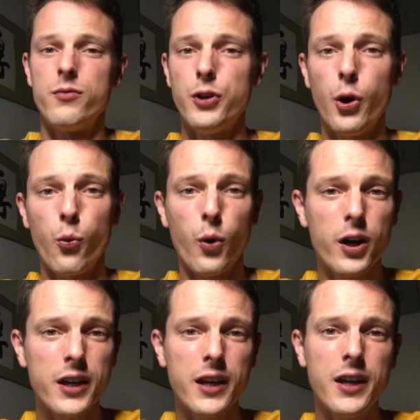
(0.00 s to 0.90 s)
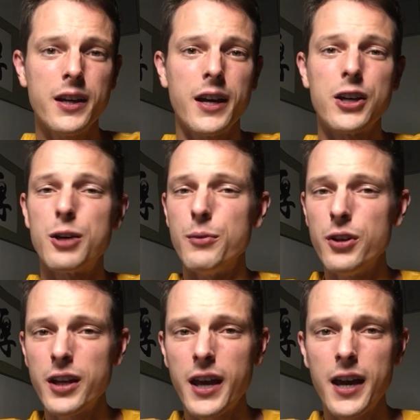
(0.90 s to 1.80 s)
you know, working and
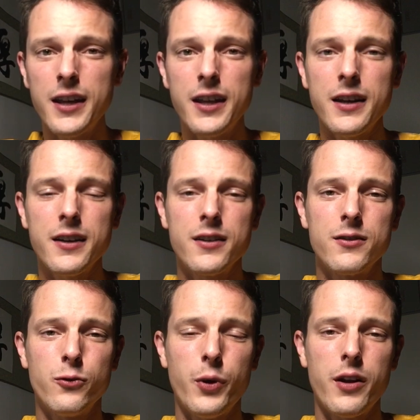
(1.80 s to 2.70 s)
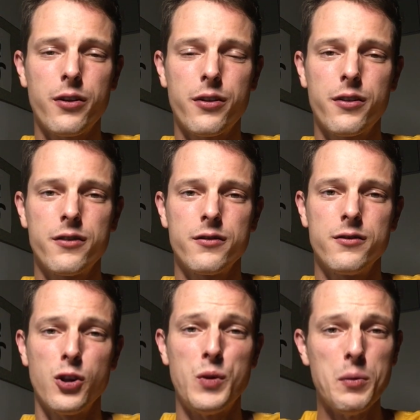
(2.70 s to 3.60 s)
communicating with
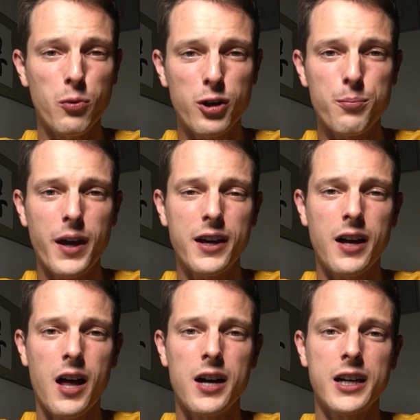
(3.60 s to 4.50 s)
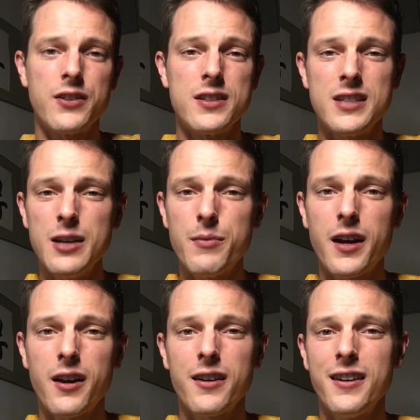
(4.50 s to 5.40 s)
the people in Bangkok and the team
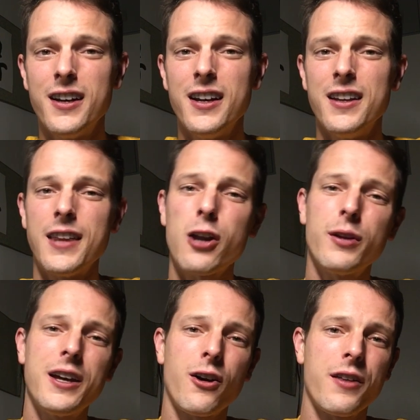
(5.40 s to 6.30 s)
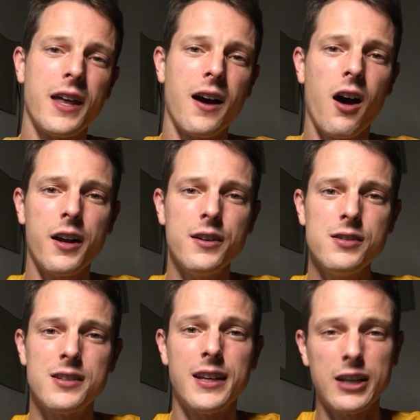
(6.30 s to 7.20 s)
there, not only are they
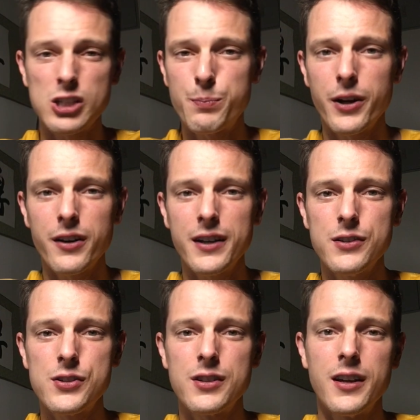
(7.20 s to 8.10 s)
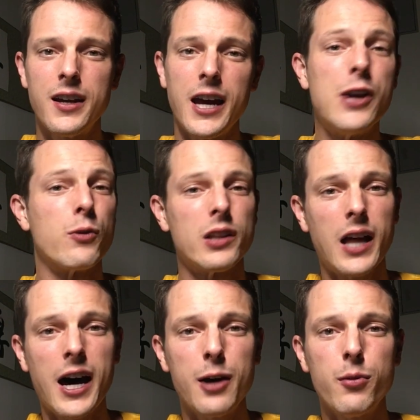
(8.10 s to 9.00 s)
honest and experienced and
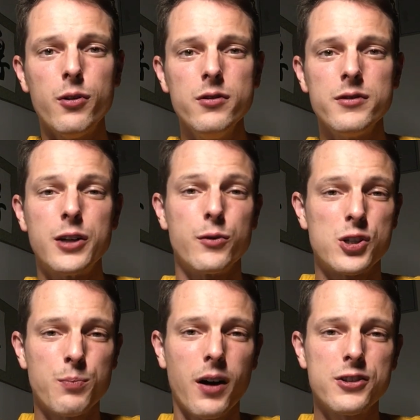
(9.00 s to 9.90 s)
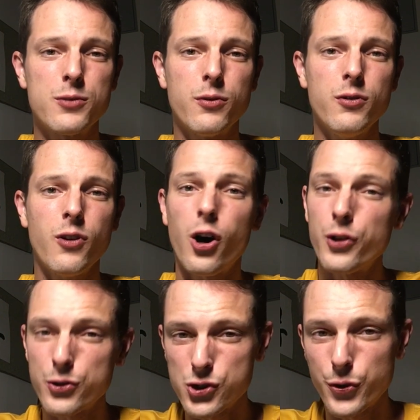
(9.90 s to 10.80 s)
reliable and responsible, all
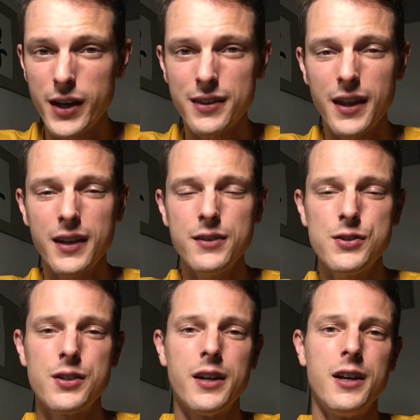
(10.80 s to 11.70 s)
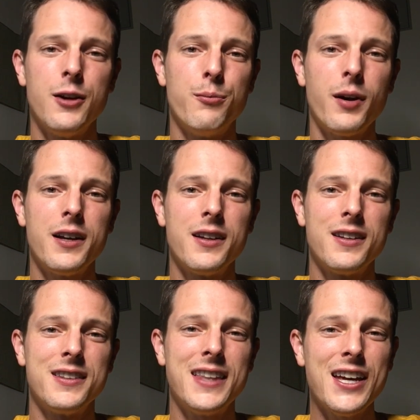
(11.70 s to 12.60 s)
those great things, but
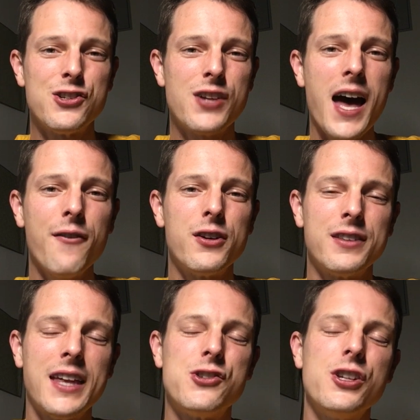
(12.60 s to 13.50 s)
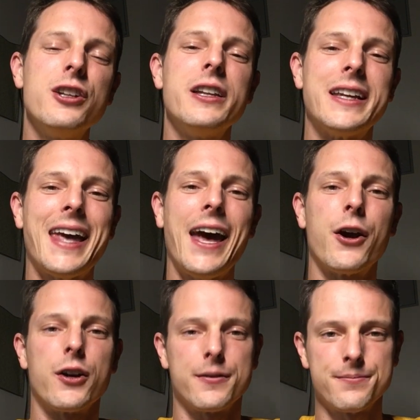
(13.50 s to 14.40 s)
they genuinely
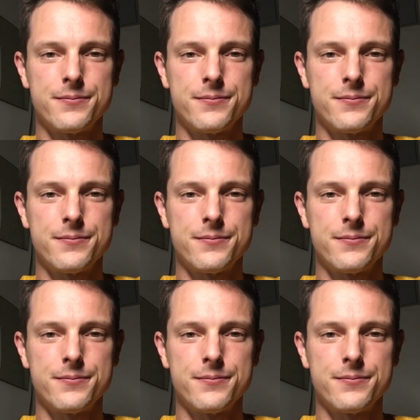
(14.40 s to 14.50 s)
care.